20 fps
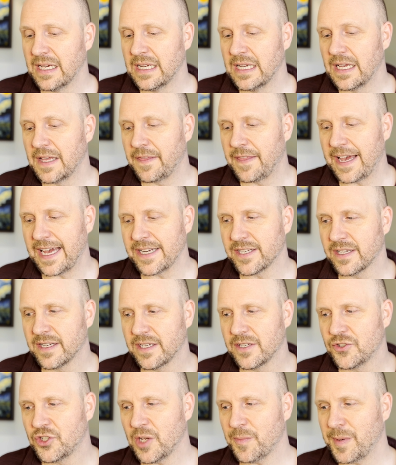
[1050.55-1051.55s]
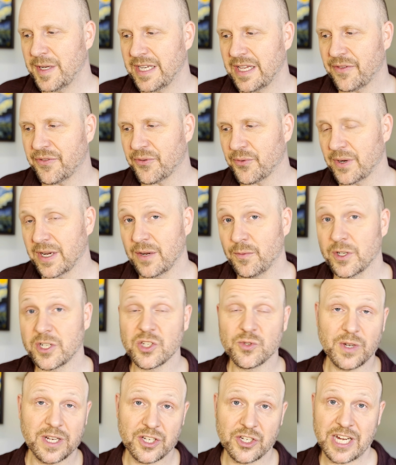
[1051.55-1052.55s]
that GPT-3, which is
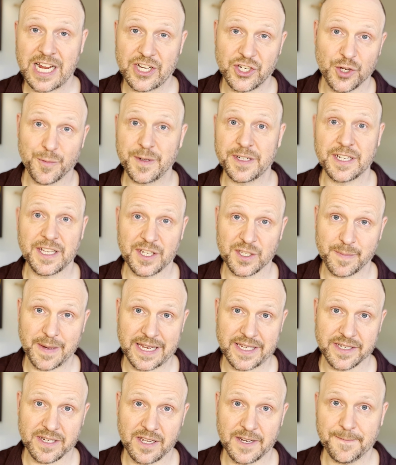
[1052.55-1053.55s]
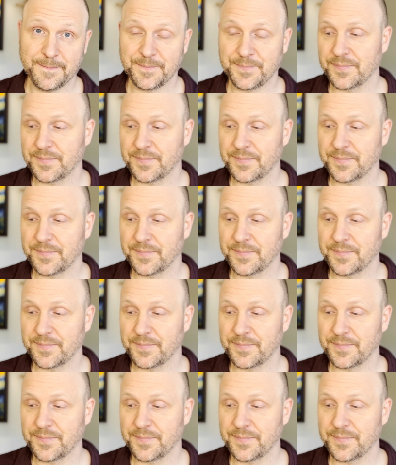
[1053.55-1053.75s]
what ChatGPT is based on,